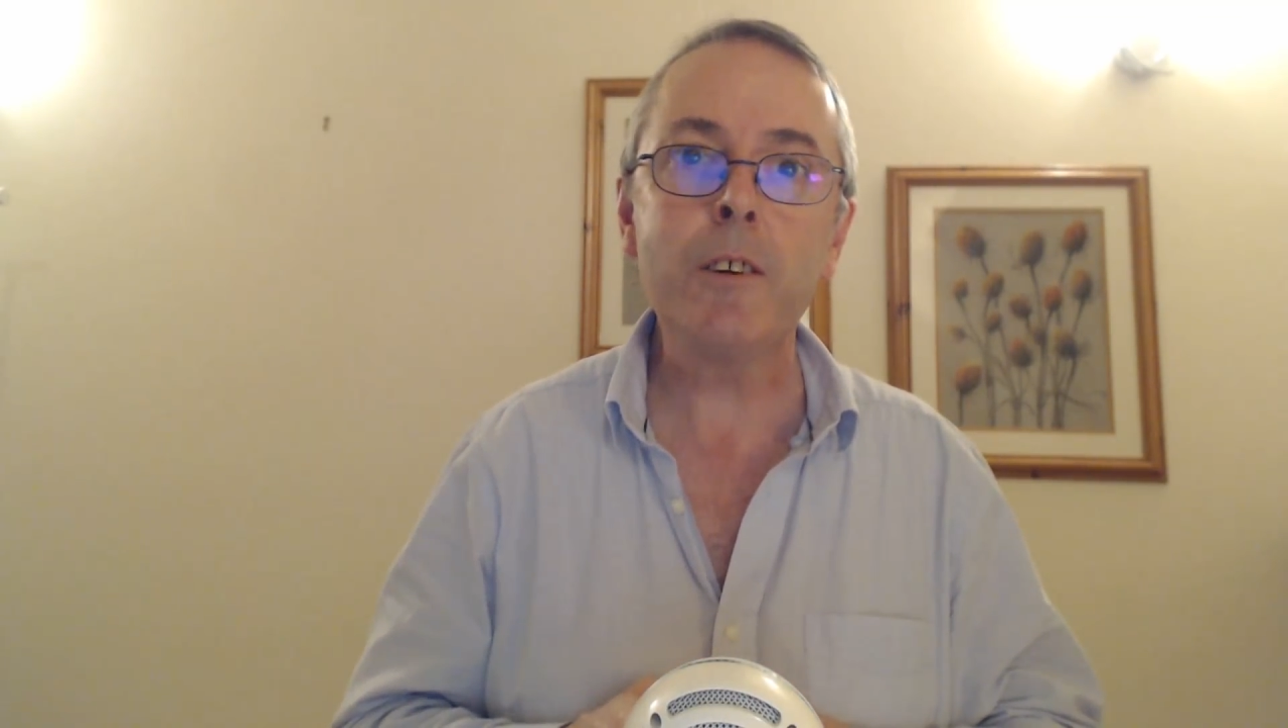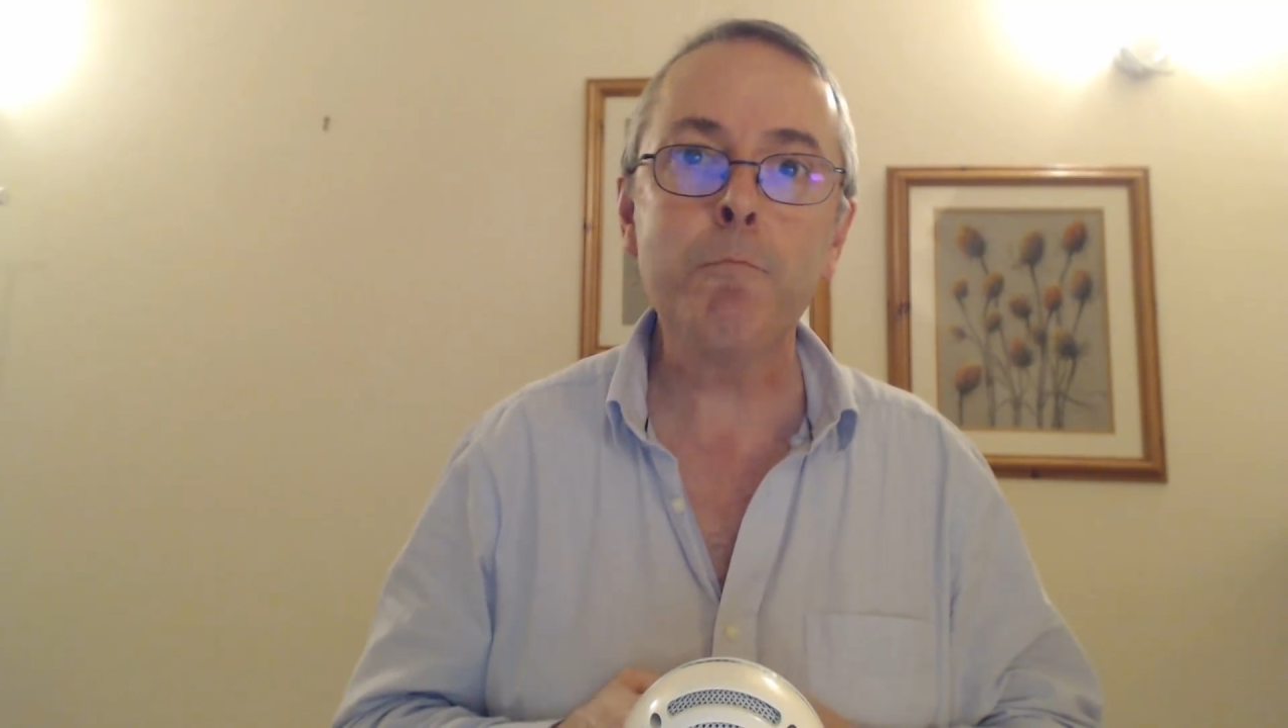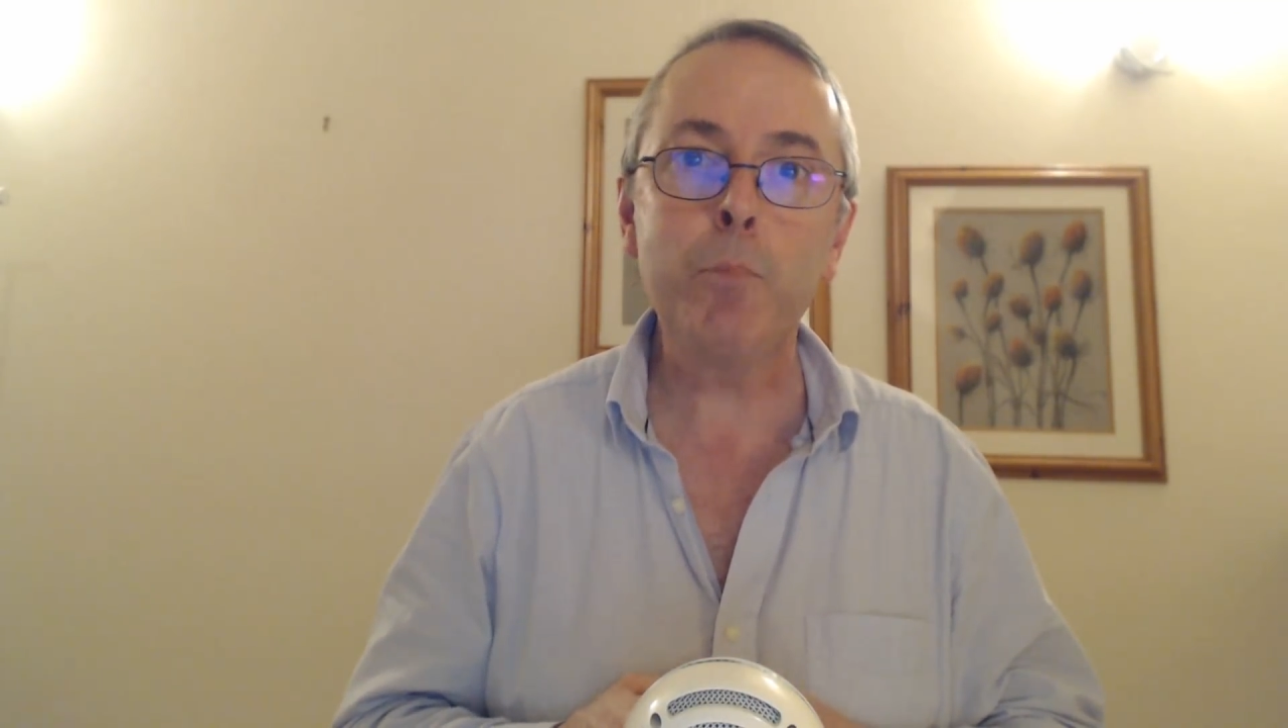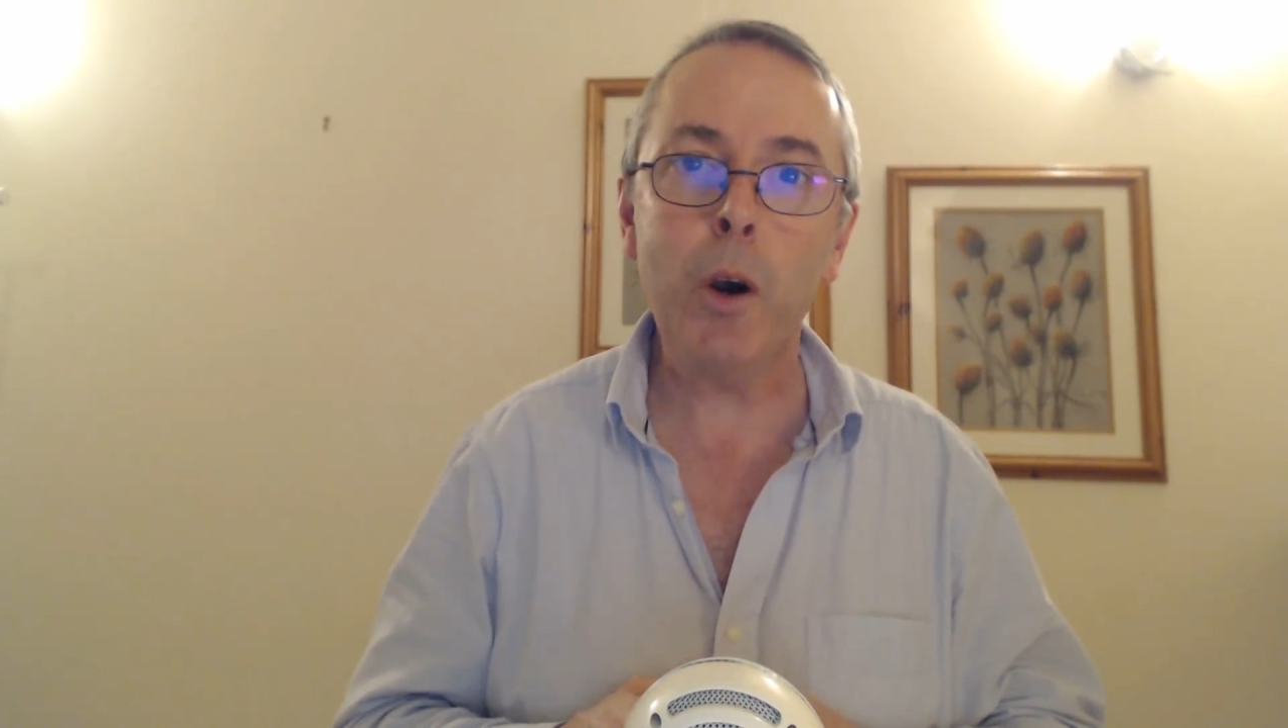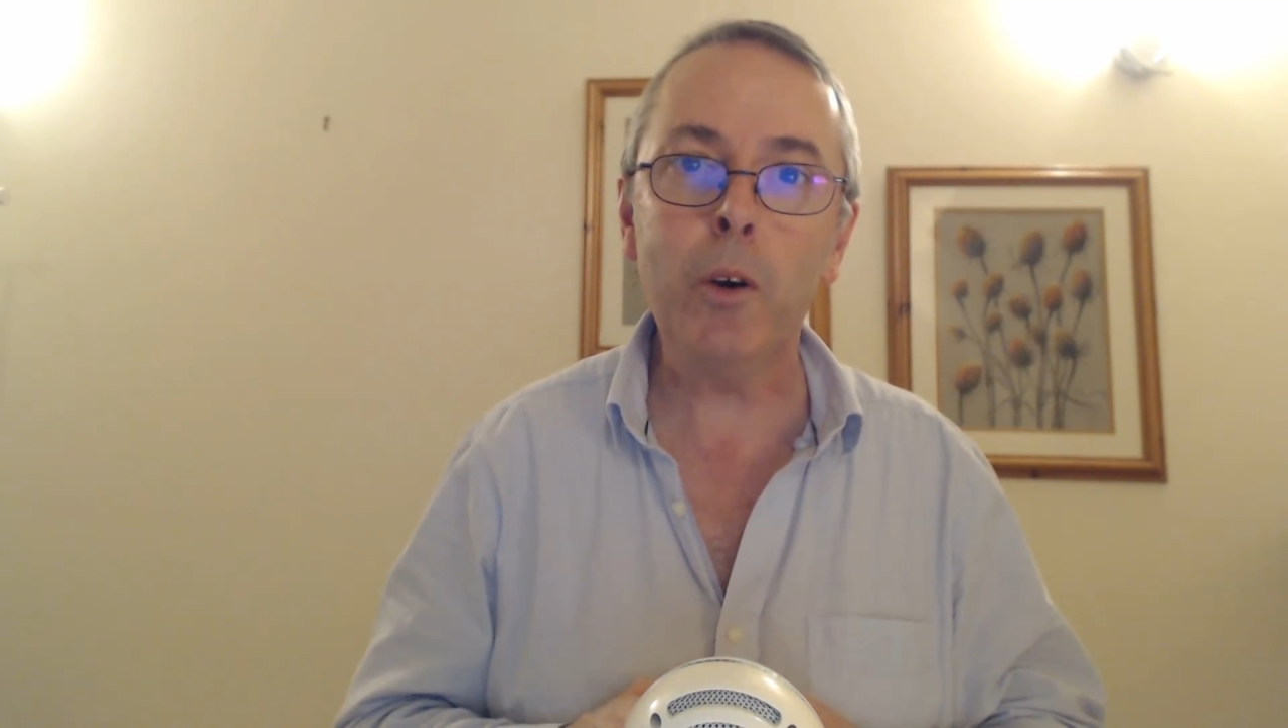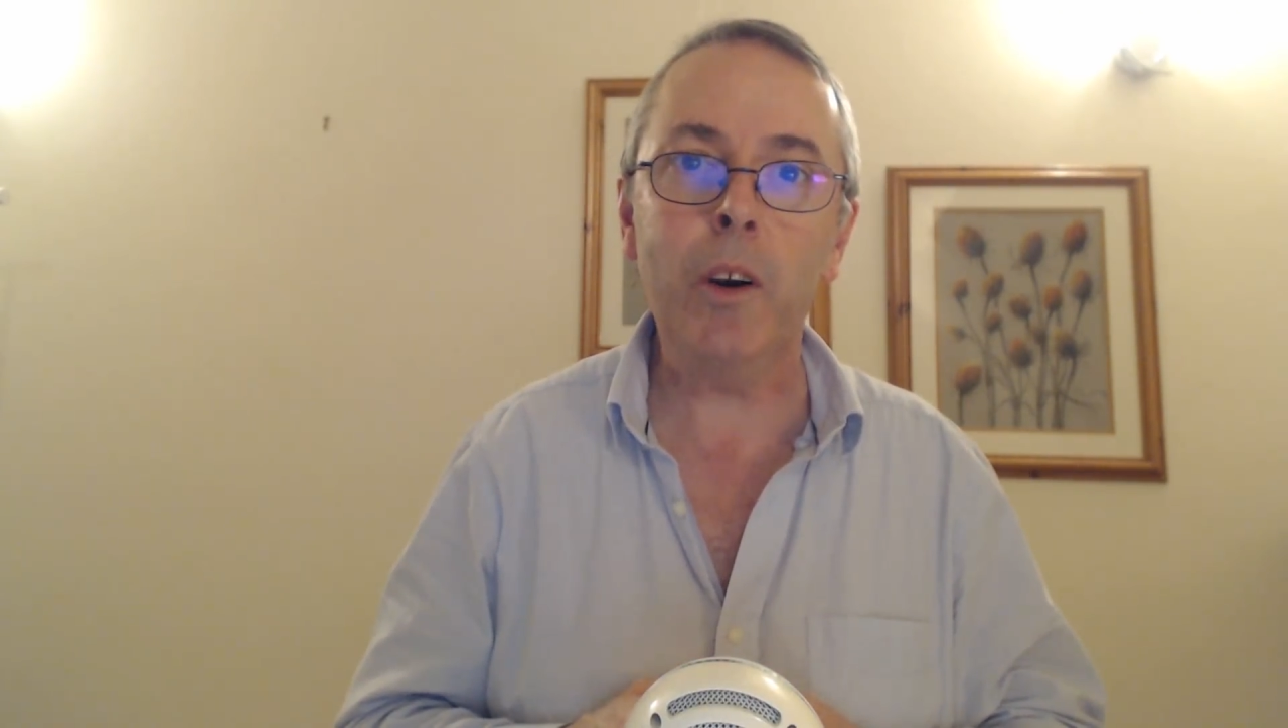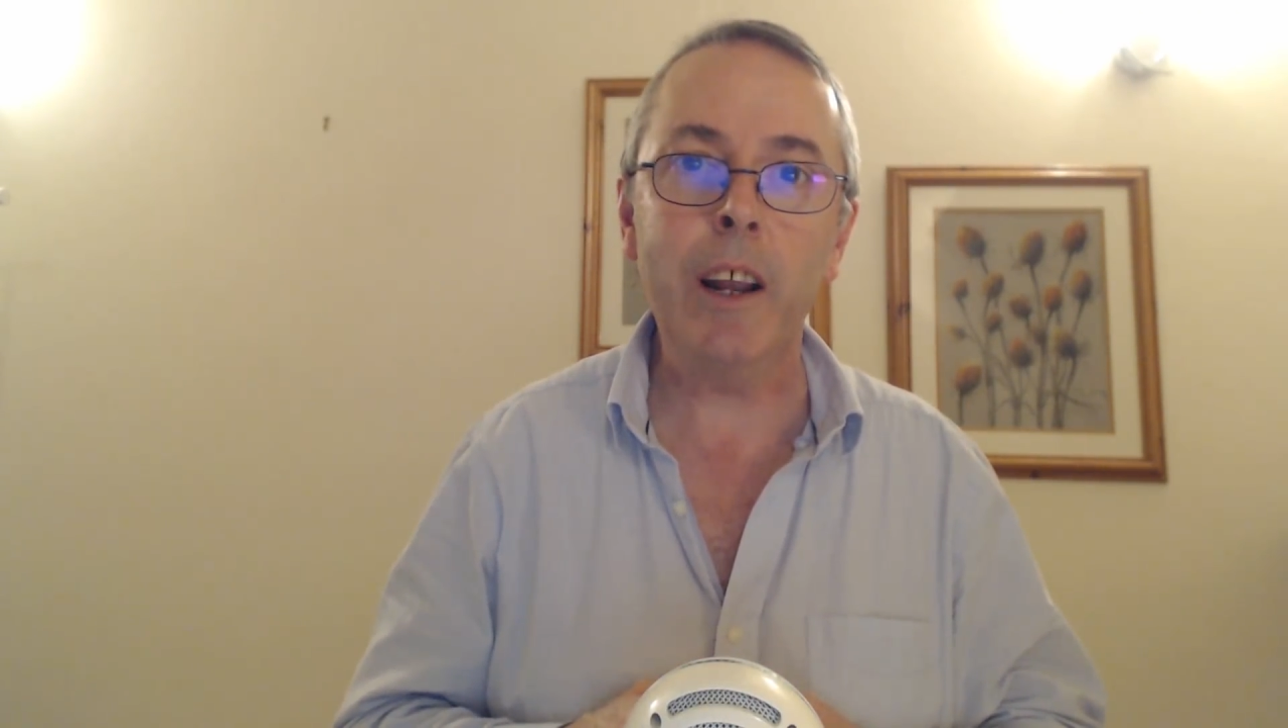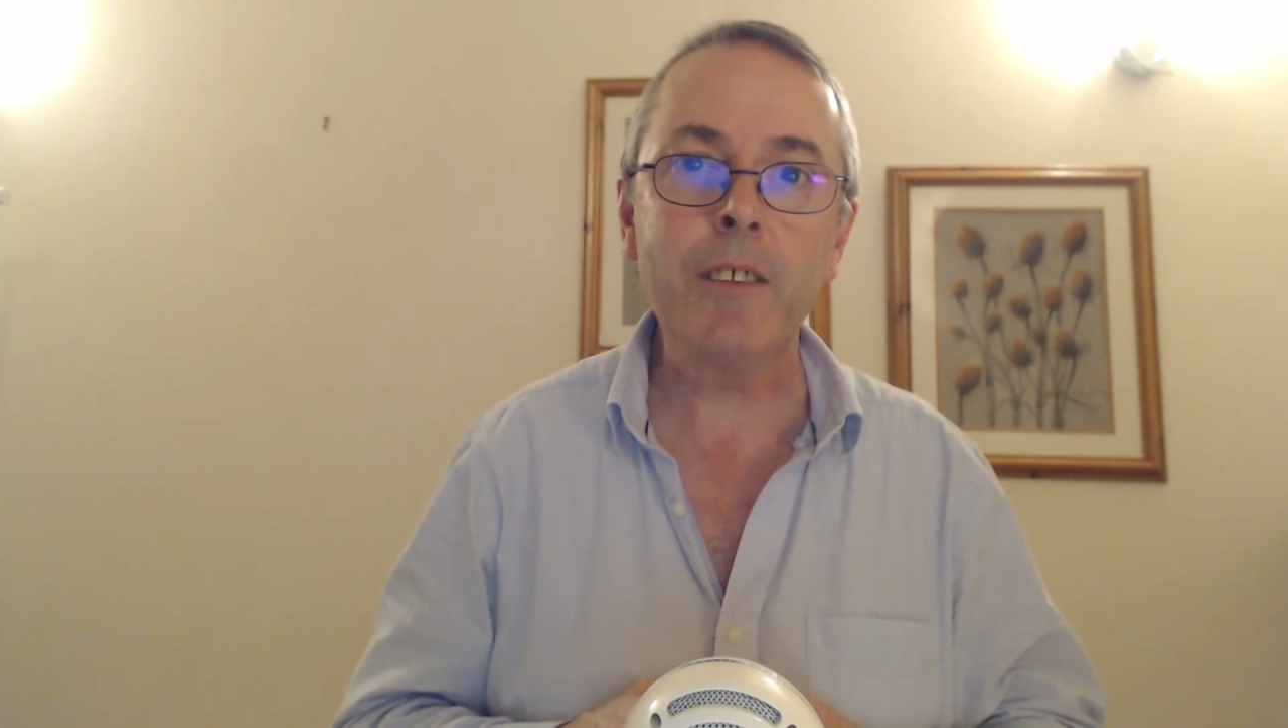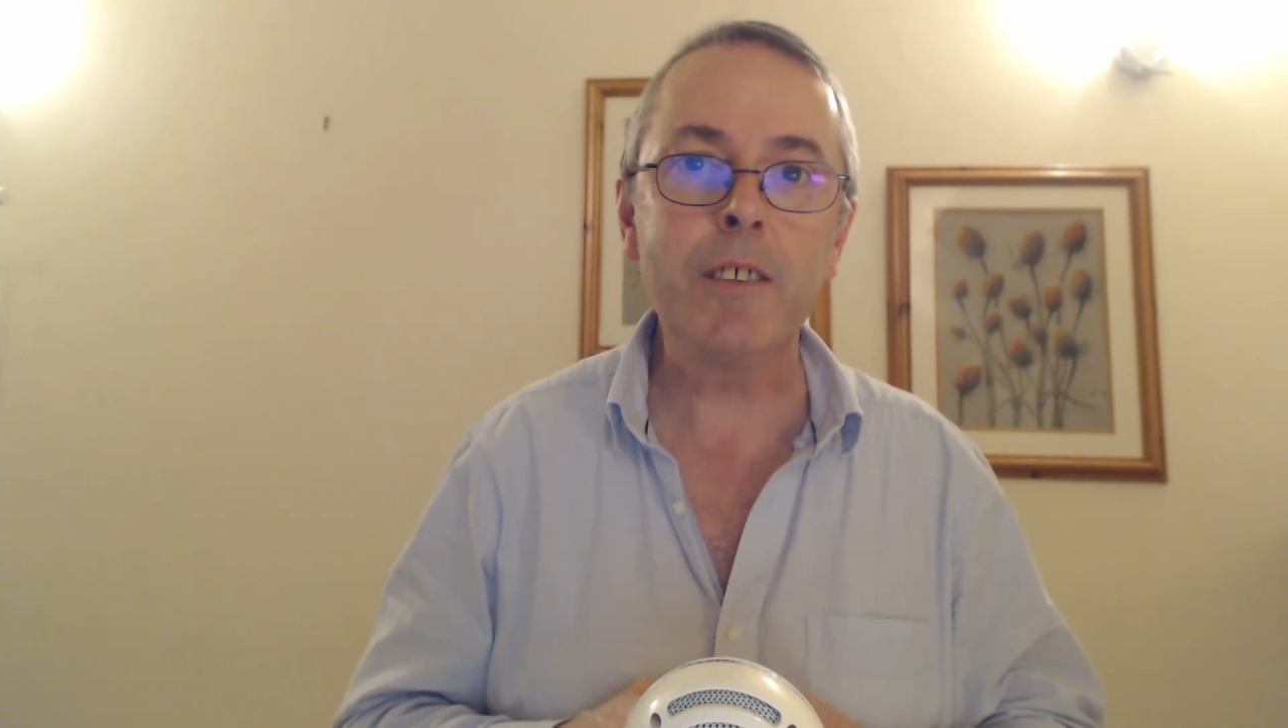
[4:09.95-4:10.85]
progress